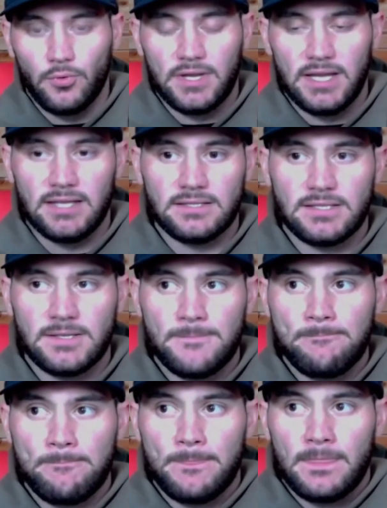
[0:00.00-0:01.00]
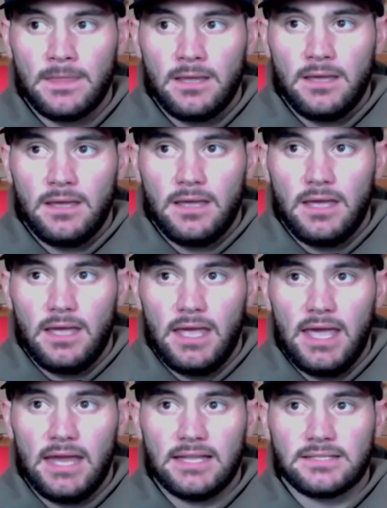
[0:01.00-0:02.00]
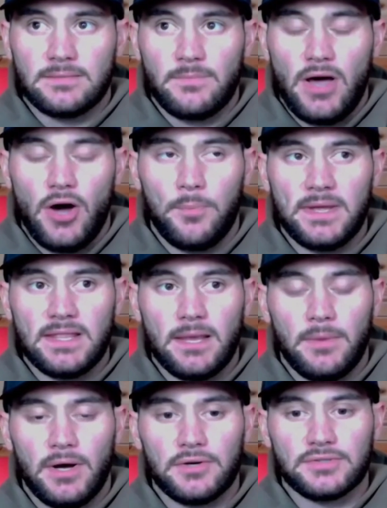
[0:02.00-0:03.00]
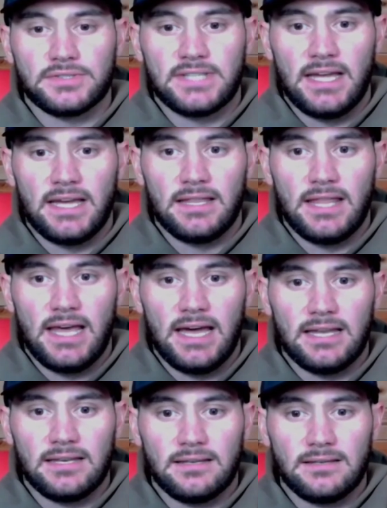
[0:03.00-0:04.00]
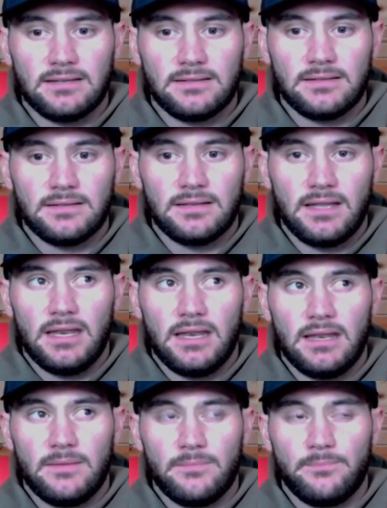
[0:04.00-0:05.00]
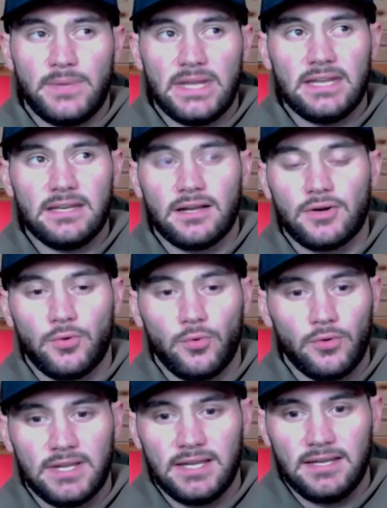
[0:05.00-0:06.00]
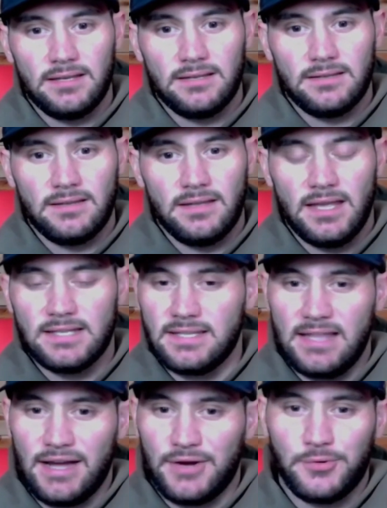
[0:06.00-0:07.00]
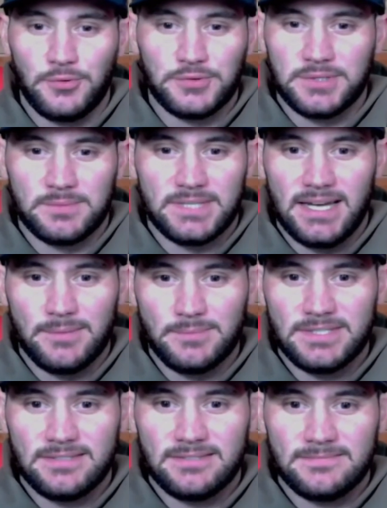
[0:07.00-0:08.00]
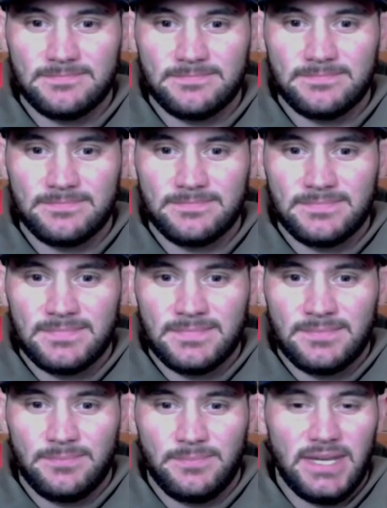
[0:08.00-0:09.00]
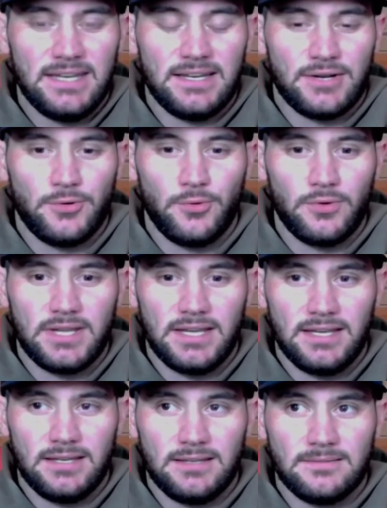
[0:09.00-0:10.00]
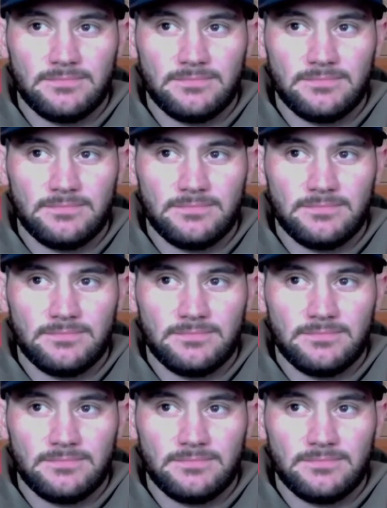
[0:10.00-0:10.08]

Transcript: kids. And it's helping them understand that being a cool kid isn't that cool sometimes. Being a cool kid